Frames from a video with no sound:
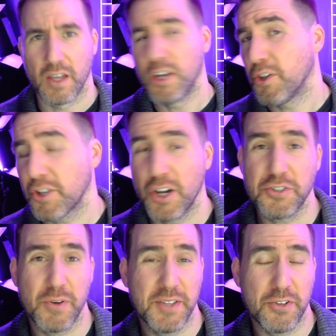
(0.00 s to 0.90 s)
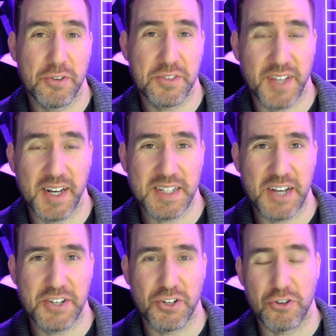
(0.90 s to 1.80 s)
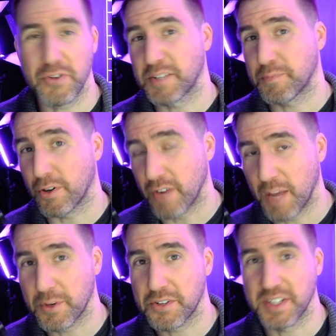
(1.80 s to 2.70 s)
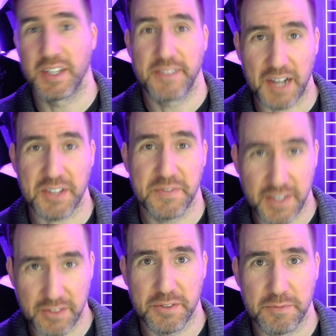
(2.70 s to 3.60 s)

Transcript: You can also enter those settings I showed you as parameters in the text field.